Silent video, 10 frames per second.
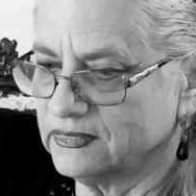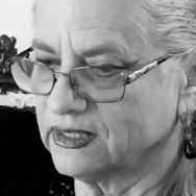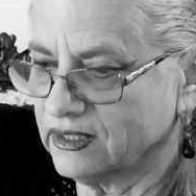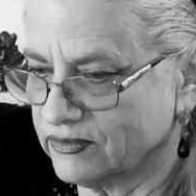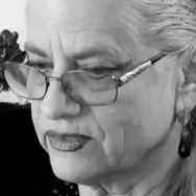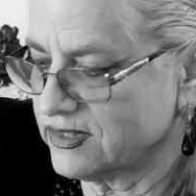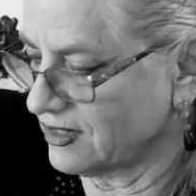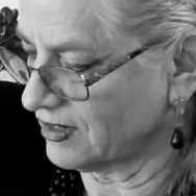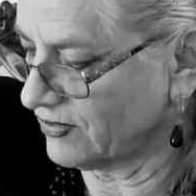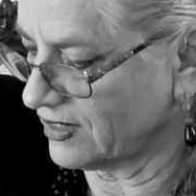encounters
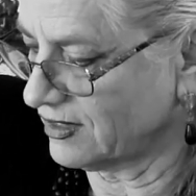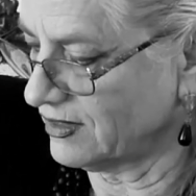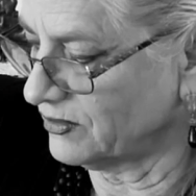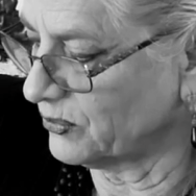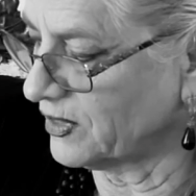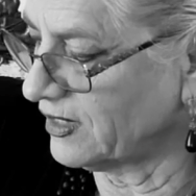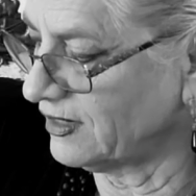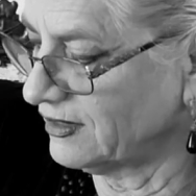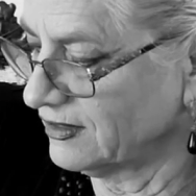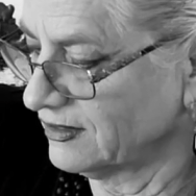that I've had on the way